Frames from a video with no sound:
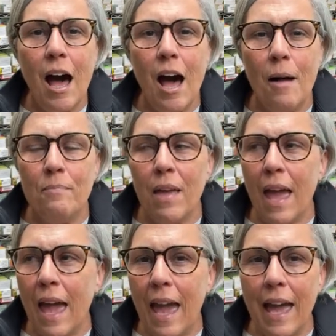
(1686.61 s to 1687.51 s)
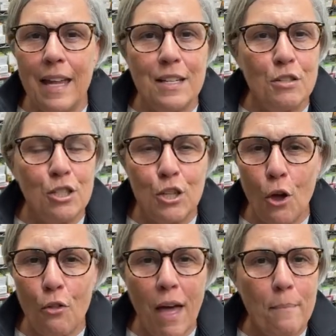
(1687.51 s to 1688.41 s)
Um, and
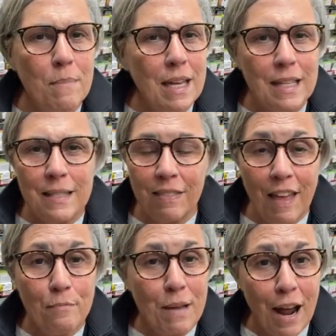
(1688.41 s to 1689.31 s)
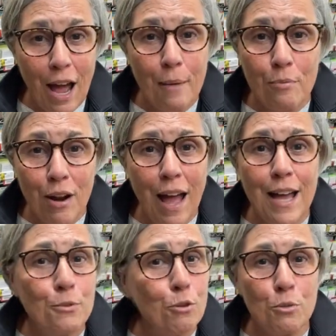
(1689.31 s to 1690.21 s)
so that means that they've been hybridized,